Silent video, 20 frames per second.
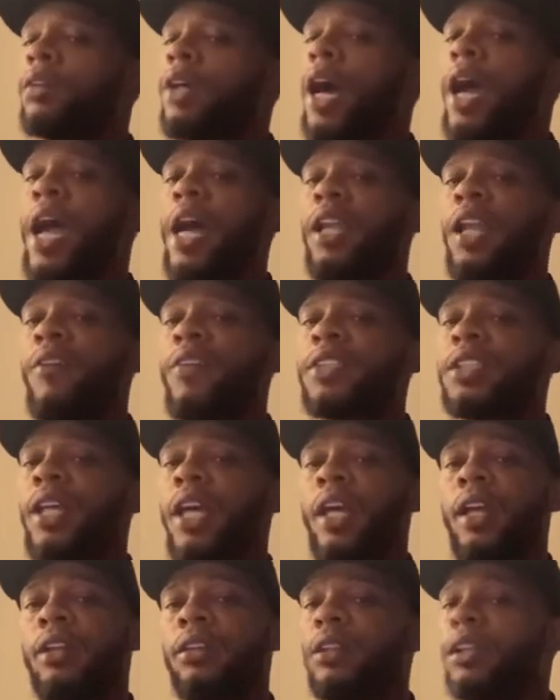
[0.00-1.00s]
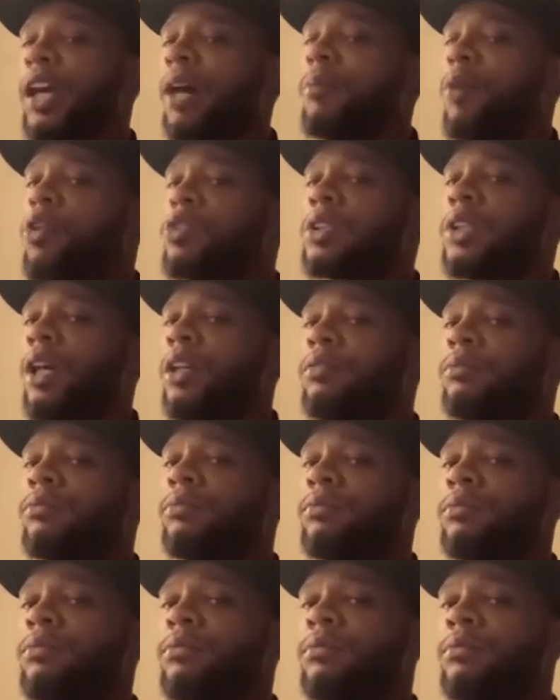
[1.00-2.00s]
her lover said, come on, son.
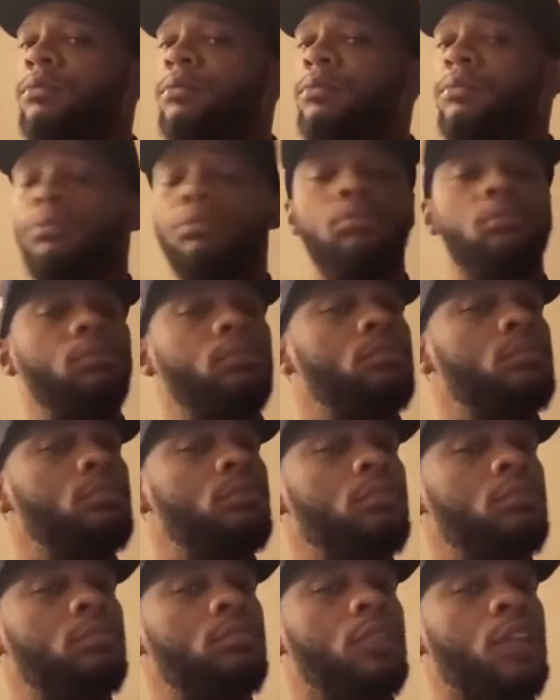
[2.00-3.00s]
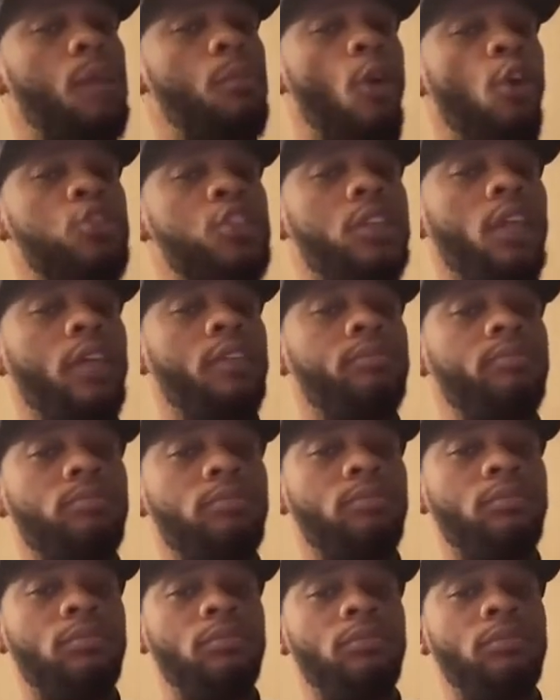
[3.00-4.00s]
Come on, son.
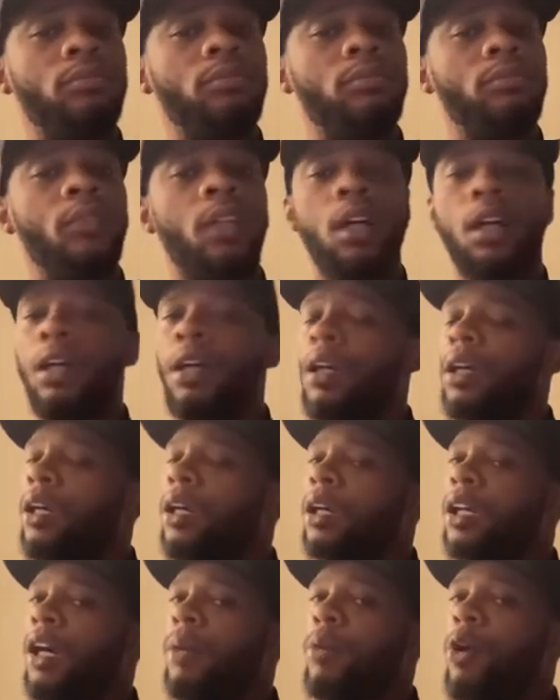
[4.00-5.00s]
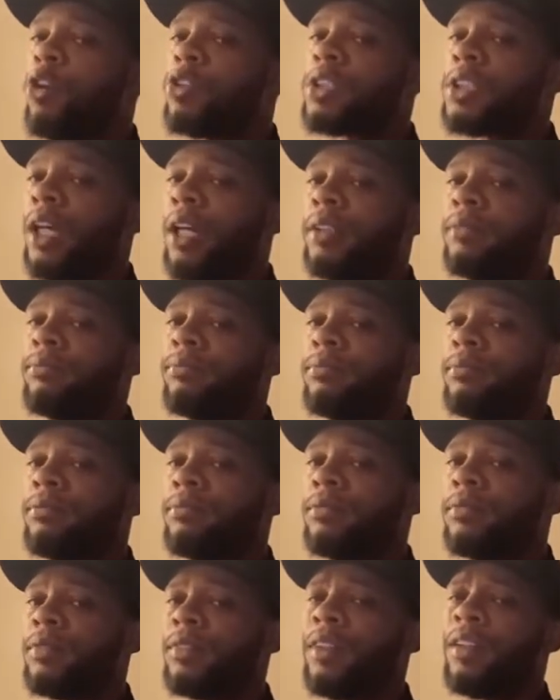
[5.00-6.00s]
Come on, son.
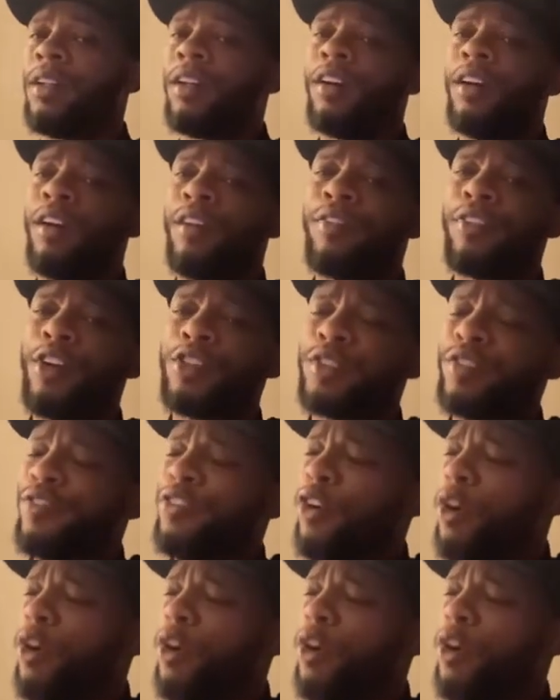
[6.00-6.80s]
First and